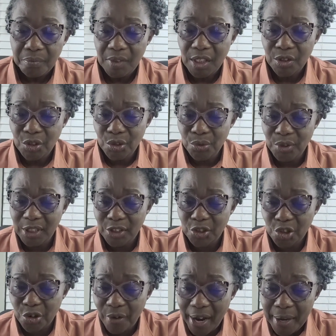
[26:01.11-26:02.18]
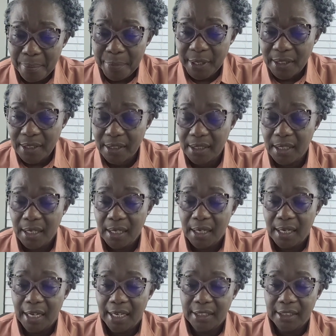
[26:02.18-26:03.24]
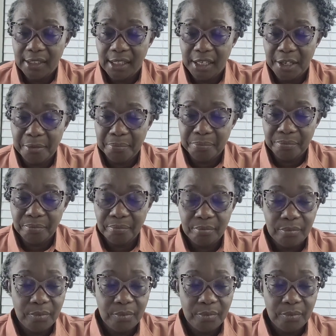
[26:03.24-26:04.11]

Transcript: to describe it and um,